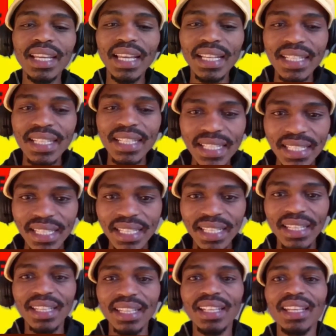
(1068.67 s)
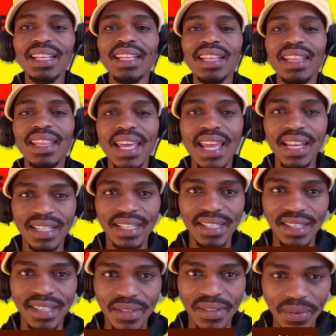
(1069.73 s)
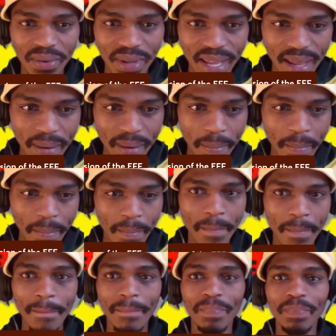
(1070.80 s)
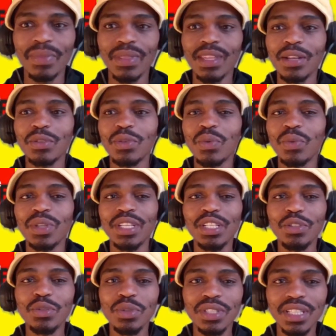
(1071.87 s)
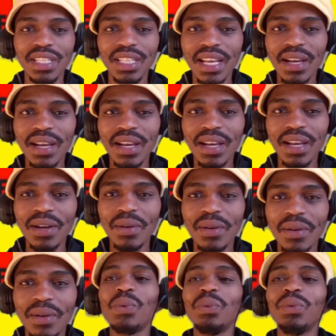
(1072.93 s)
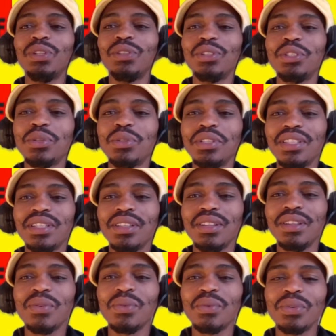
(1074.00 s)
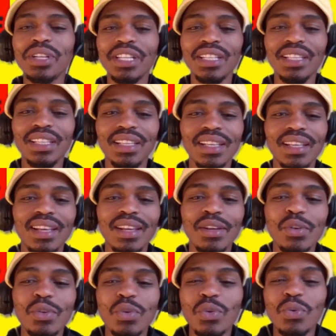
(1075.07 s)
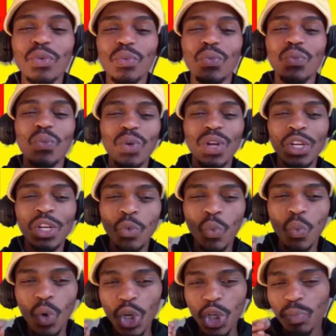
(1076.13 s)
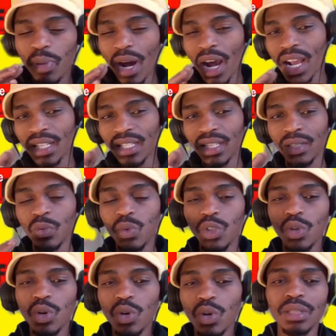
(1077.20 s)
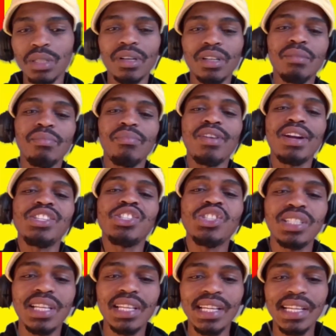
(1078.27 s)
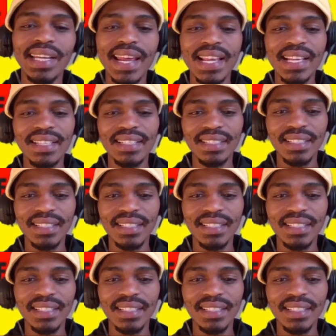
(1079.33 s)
and see that. Okay. That's what we need to see now. We need to see Uguri in which parts, as we talked about the branches that it has